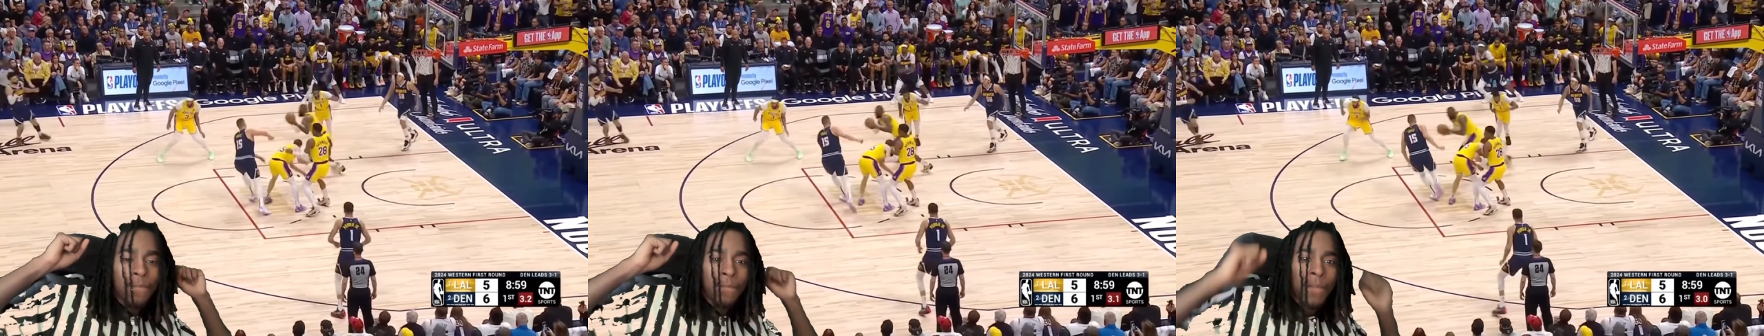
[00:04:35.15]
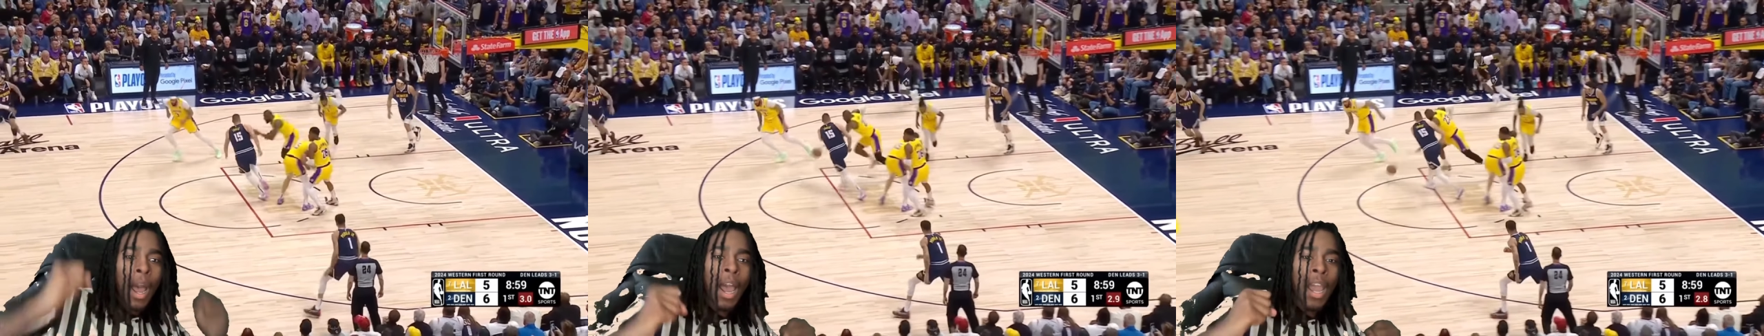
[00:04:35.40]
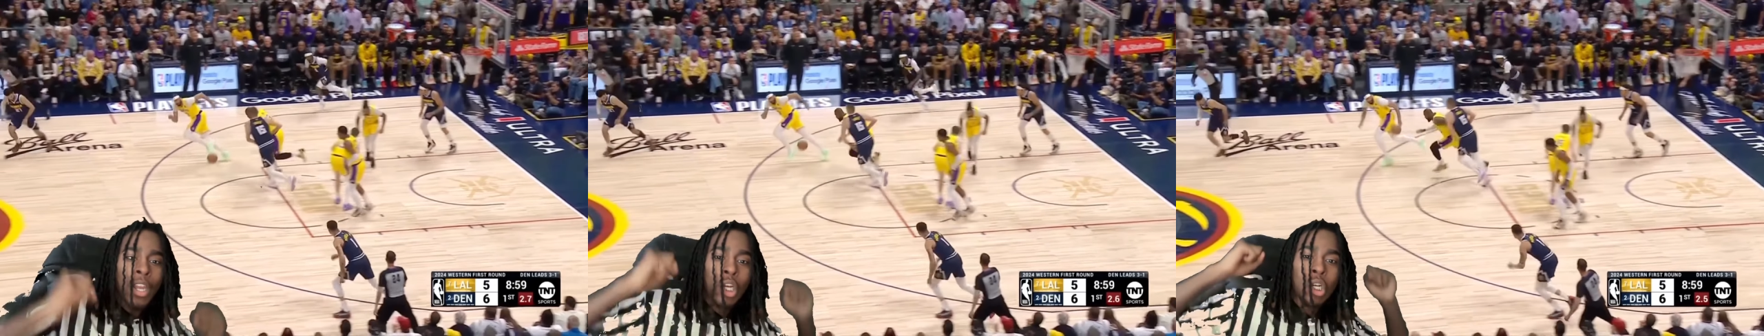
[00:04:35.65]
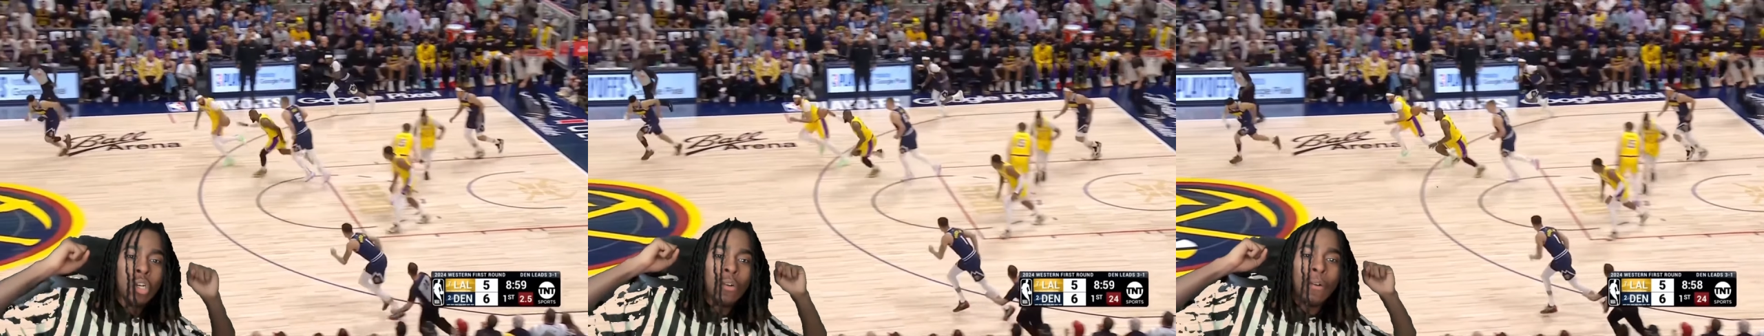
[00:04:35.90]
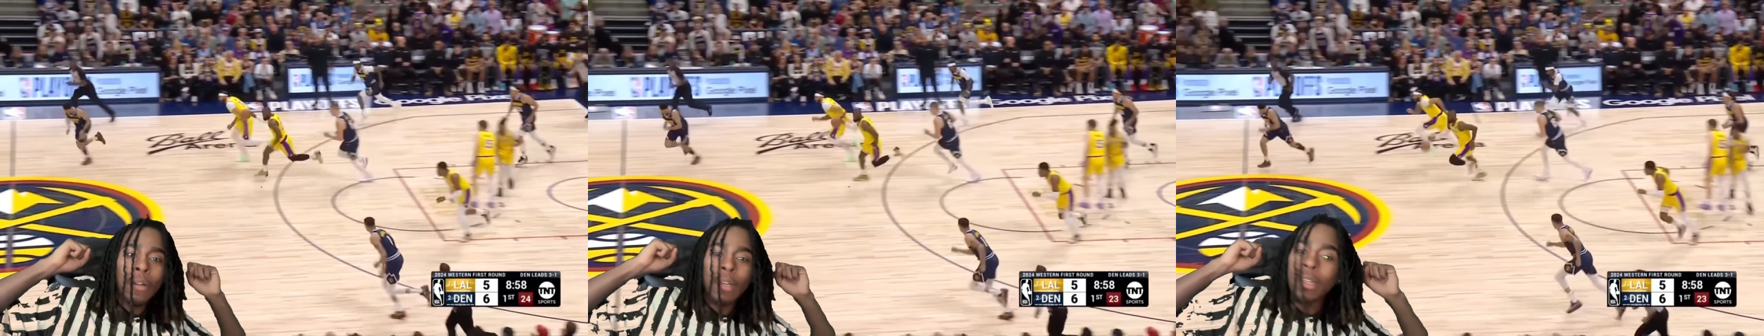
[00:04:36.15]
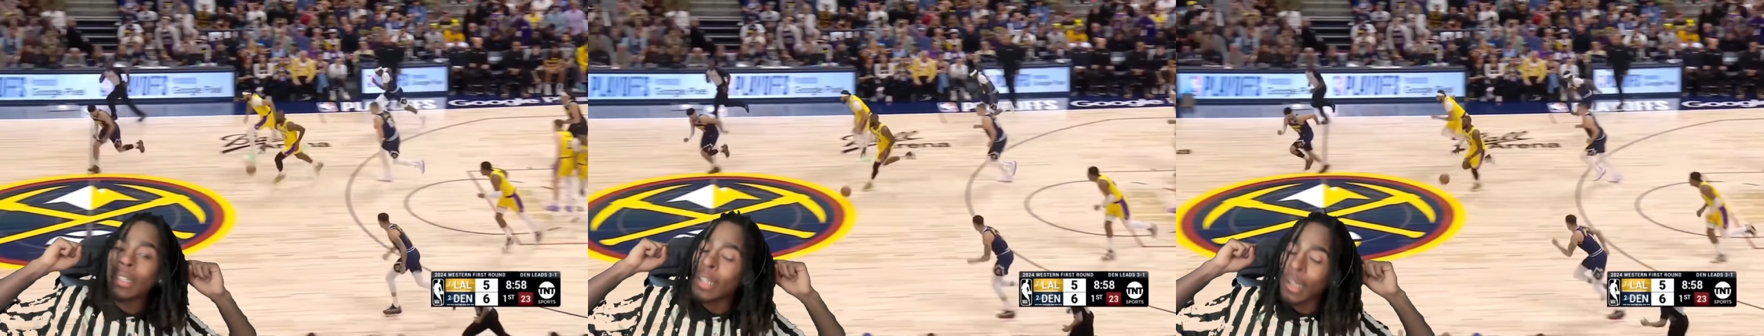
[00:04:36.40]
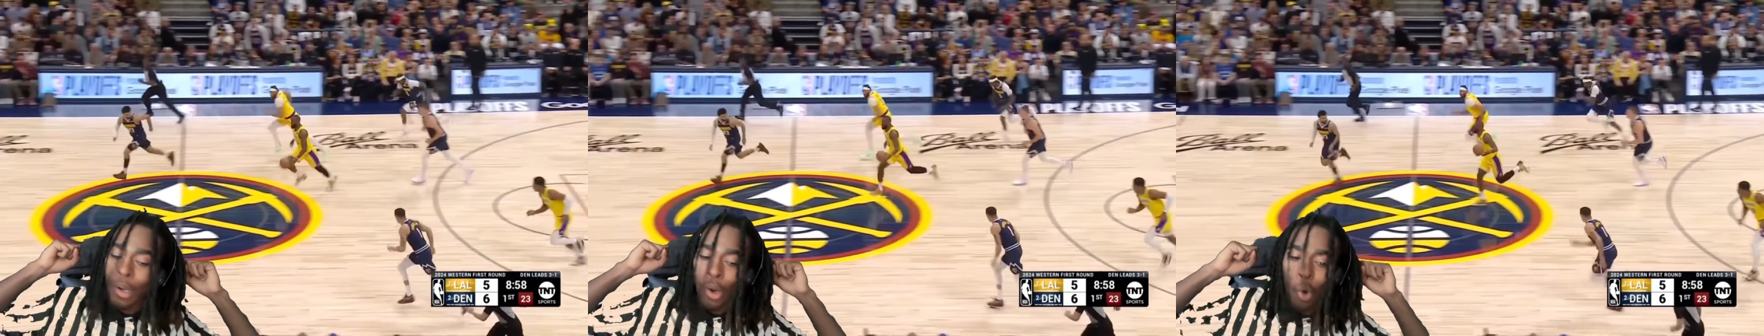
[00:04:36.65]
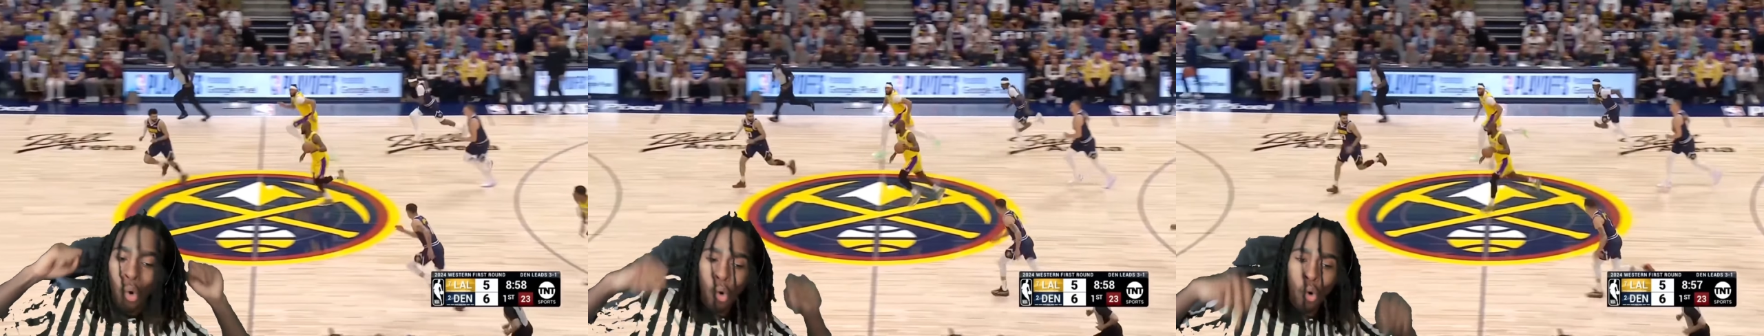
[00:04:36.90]
fire
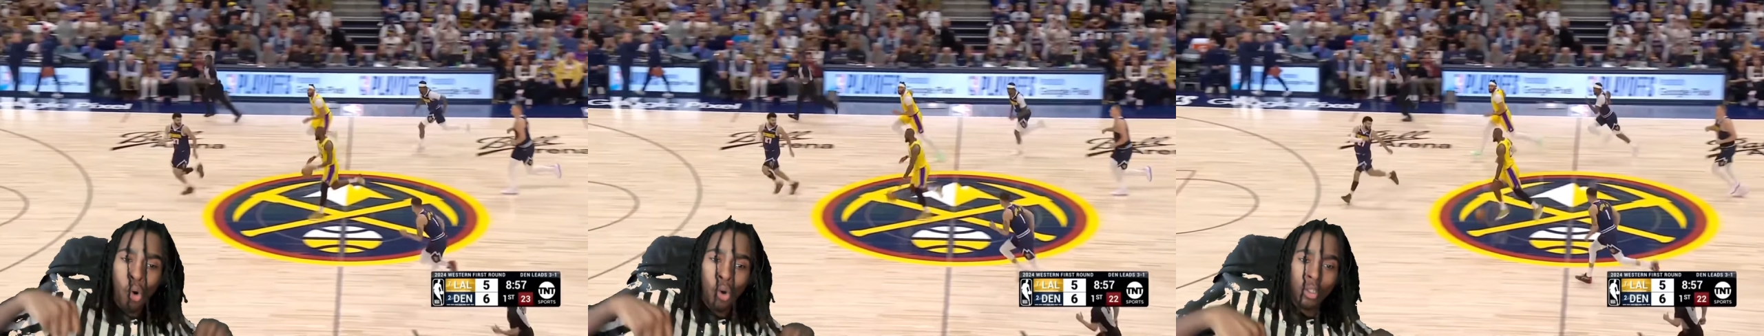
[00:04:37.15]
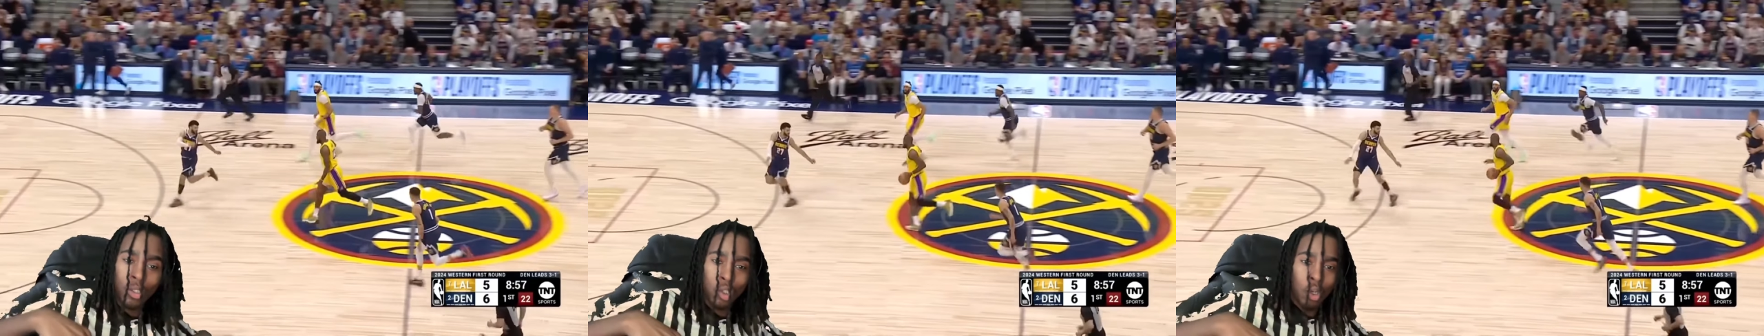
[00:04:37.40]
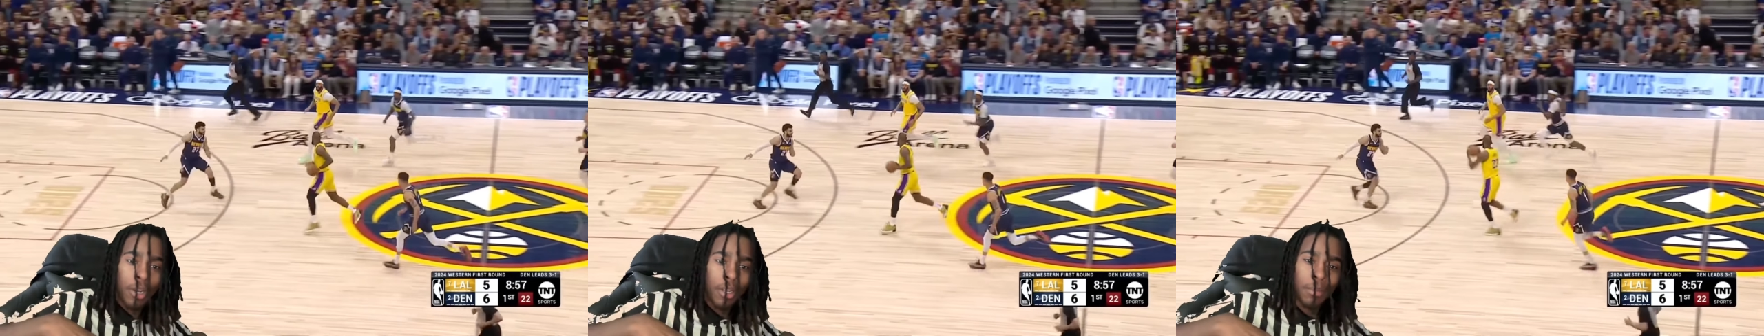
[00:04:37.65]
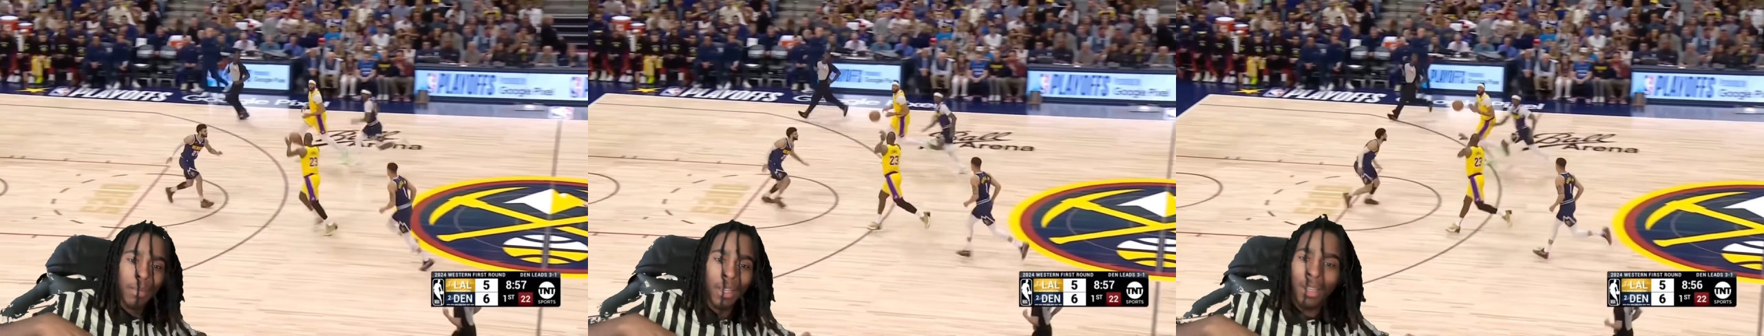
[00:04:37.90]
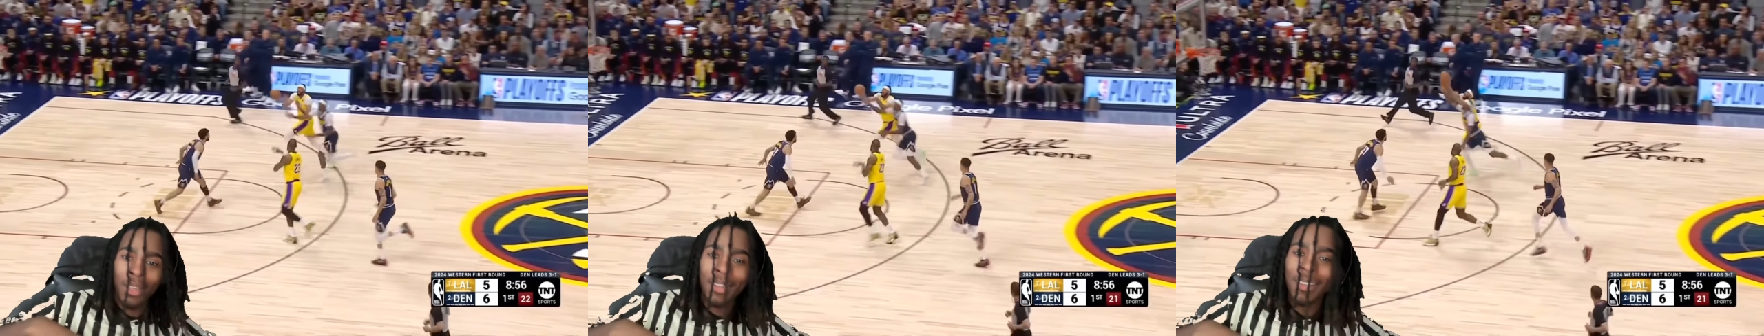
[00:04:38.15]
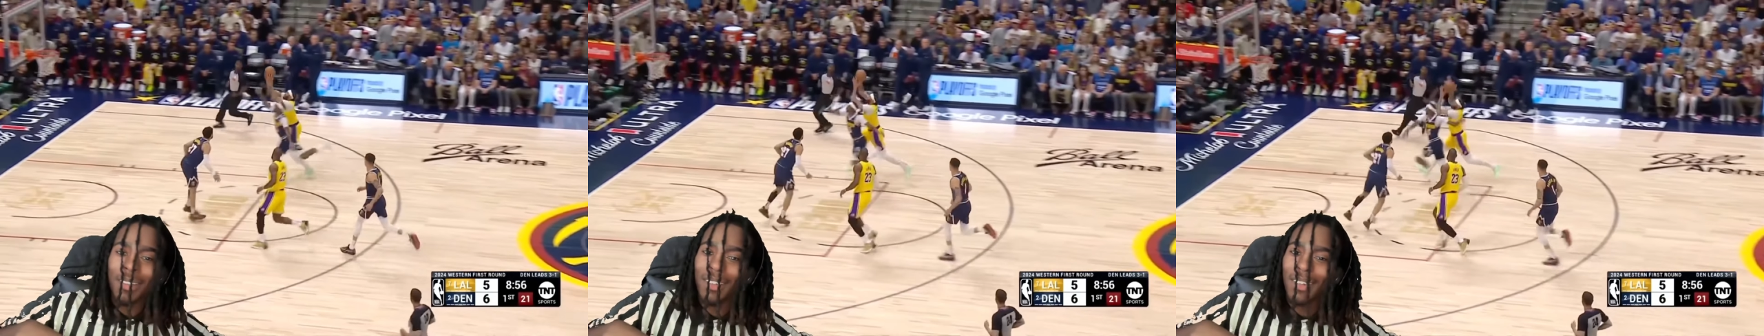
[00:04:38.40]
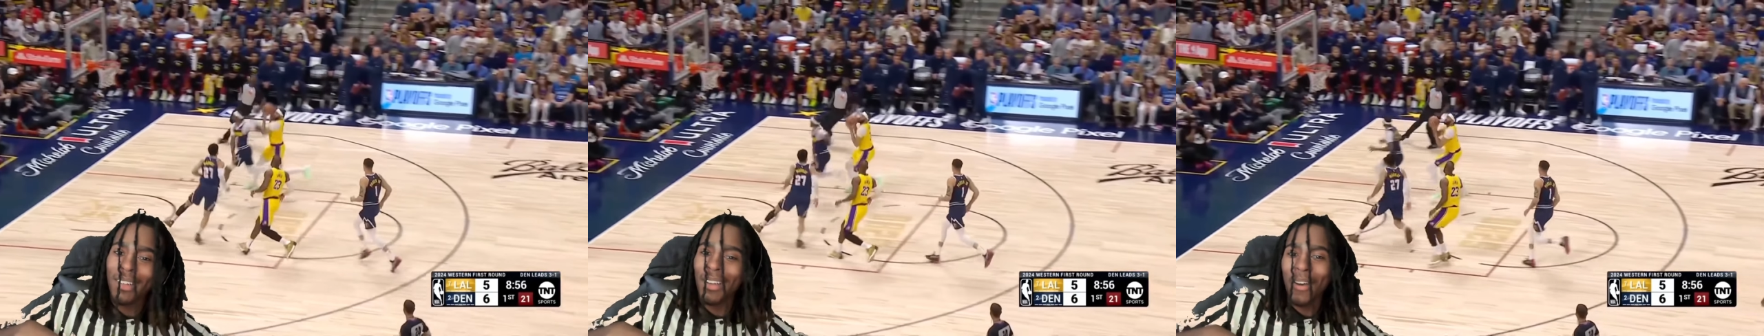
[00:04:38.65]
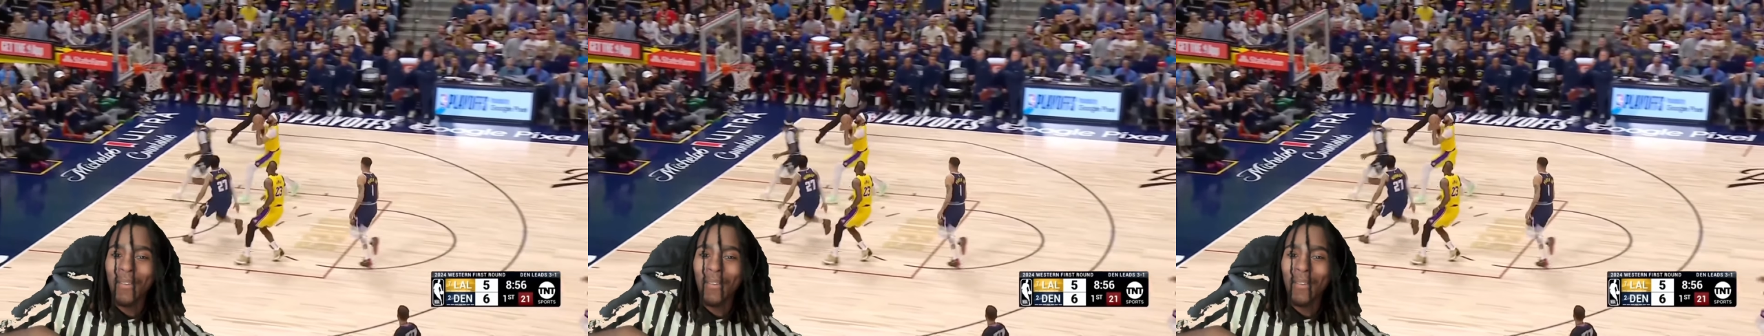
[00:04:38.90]
on Drake, man. A